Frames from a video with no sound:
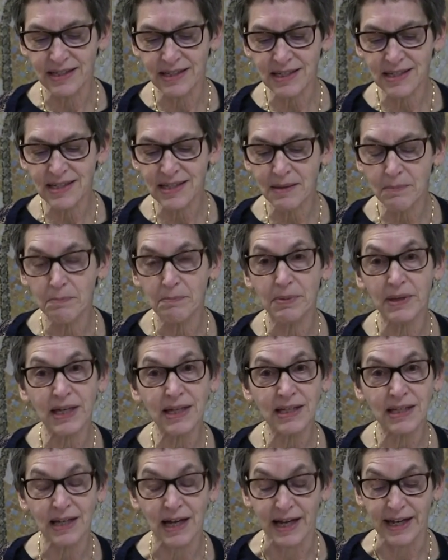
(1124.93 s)
This is a
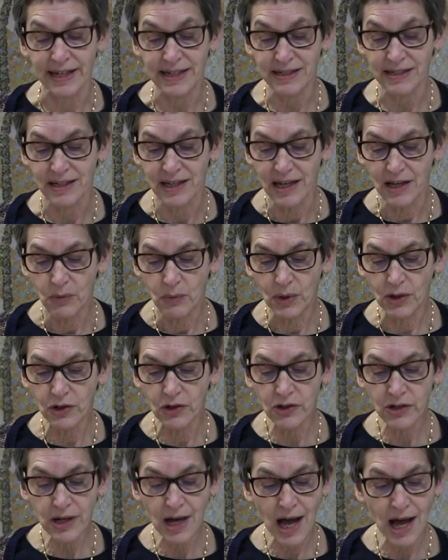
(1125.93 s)
big night when her